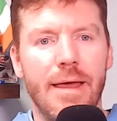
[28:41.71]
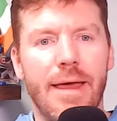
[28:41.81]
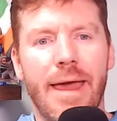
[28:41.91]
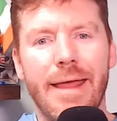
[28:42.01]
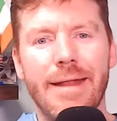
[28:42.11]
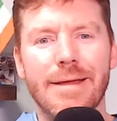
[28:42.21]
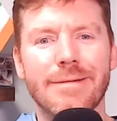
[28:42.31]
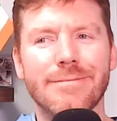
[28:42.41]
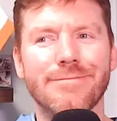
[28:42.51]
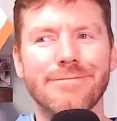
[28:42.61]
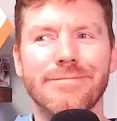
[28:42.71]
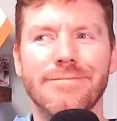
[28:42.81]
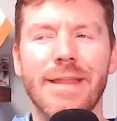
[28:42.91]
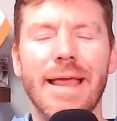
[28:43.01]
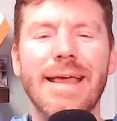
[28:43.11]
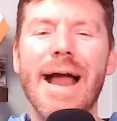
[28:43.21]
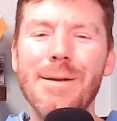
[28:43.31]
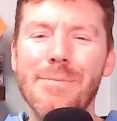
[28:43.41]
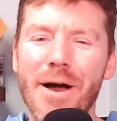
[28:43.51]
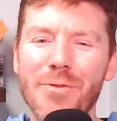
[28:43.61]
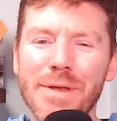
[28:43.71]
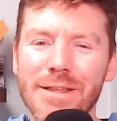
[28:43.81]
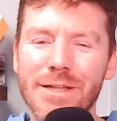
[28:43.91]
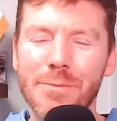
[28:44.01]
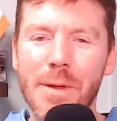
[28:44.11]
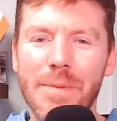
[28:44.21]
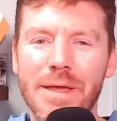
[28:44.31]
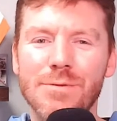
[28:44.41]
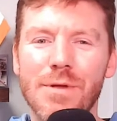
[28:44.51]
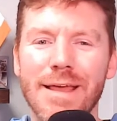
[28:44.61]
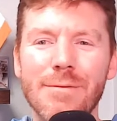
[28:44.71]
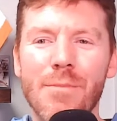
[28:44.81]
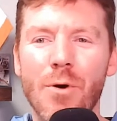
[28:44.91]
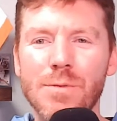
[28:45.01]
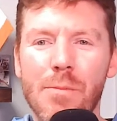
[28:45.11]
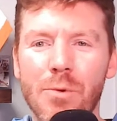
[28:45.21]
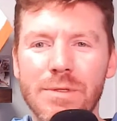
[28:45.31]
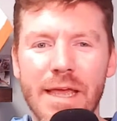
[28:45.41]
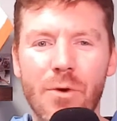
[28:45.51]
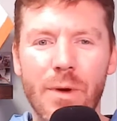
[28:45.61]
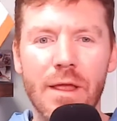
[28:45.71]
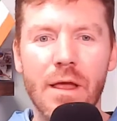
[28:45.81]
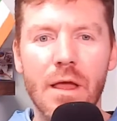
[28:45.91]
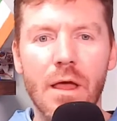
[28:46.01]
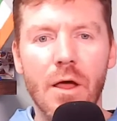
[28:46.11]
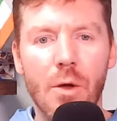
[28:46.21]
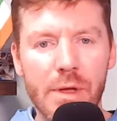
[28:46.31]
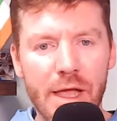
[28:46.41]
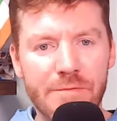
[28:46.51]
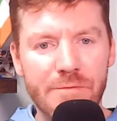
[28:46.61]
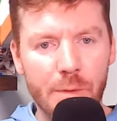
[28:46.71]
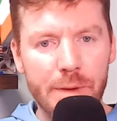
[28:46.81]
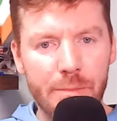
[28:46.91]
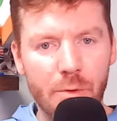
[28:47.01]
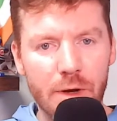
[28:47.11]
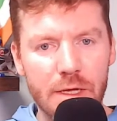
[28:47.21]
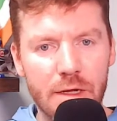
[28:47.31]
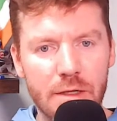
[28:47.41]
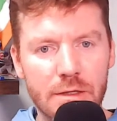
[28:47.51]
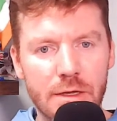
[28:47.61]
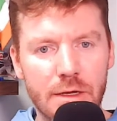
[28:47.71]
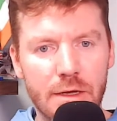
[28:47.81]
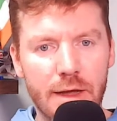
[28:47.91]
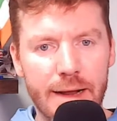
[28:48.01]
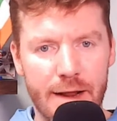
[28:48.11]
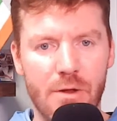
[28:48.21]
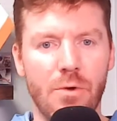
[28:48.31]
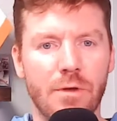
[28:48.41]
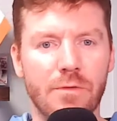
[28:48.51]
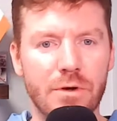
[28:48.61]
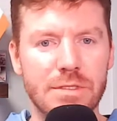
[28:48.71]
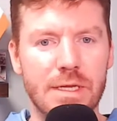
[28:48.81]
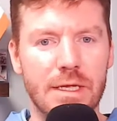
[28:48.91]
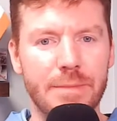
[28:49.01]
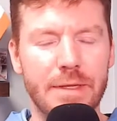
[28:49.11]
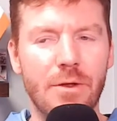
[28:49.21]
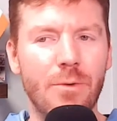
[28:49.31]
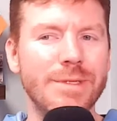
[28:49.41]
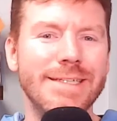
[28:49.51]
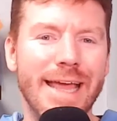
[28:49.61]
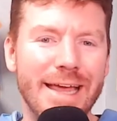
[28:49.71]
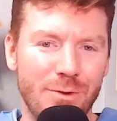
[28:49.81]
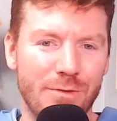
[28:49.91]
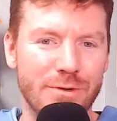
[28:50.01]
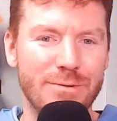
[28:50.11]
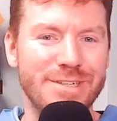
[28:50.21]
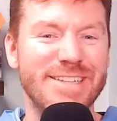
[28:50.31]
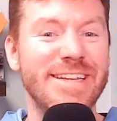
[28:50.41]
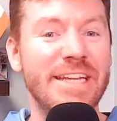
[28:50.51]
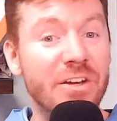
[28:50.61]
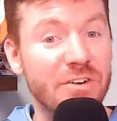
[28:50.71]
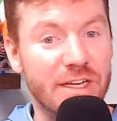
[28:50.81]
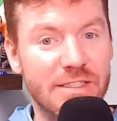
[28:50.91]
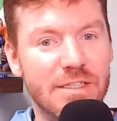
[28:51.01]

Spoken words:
And it kind of bothered me a little bit because I think most people would take away like, oh my God, 4 people were killed at Idaho University. I'm like, no, it wasn't at the university. It was just near it.